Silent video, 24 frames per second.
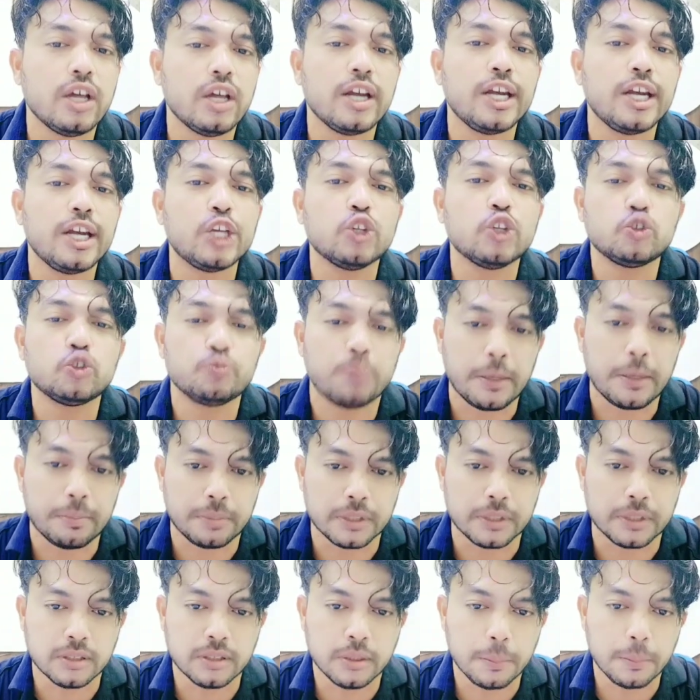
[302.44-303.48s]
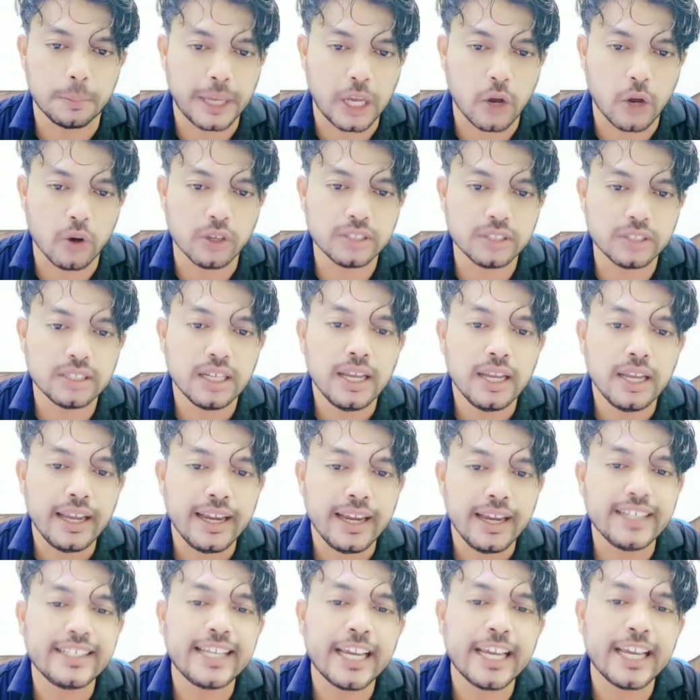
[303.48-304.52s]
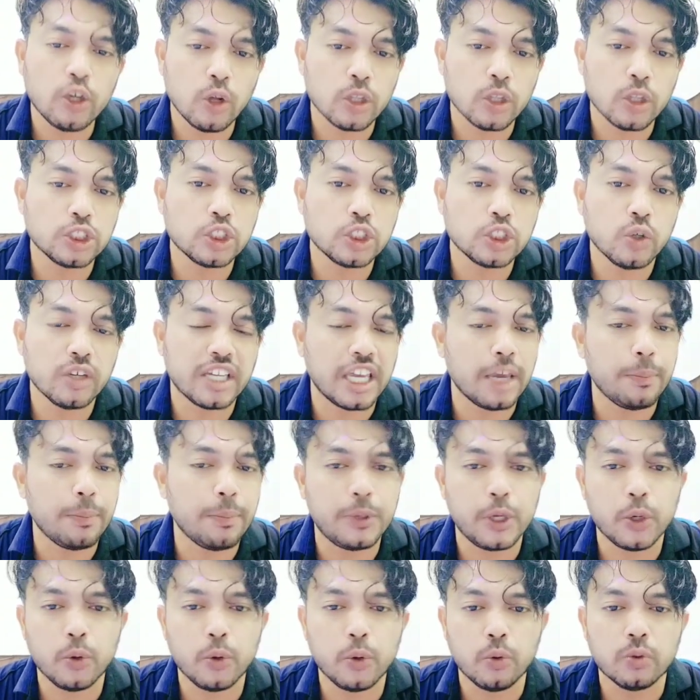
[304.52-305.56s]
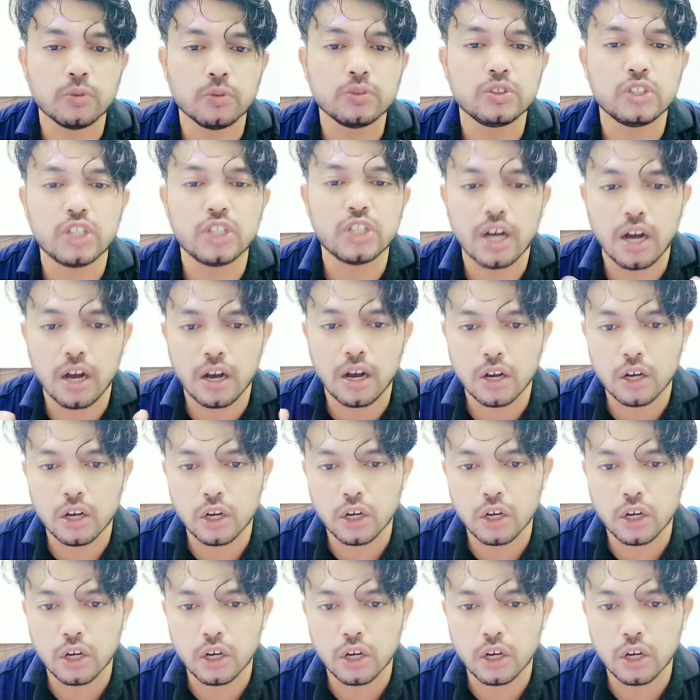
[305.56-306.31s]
the newspaper, because it can also give you the